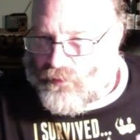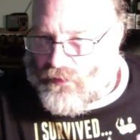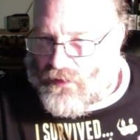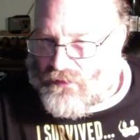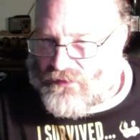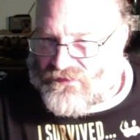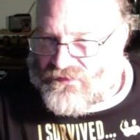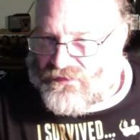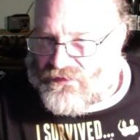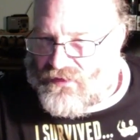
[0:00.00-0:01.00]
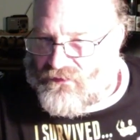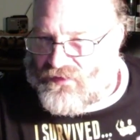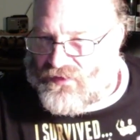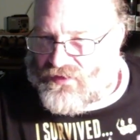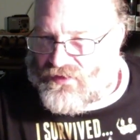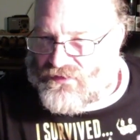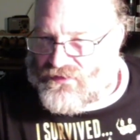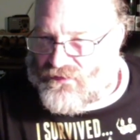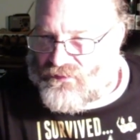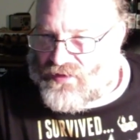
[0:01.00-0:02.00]
I was even accused
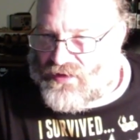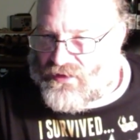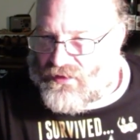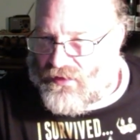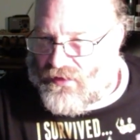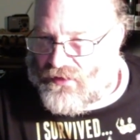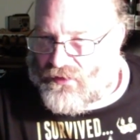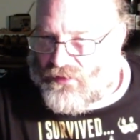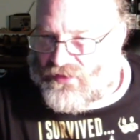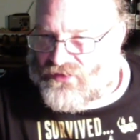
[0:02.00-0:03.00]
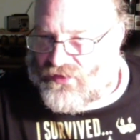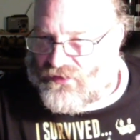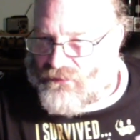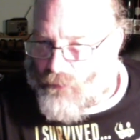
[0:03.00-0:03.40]
of being on a witch hunt.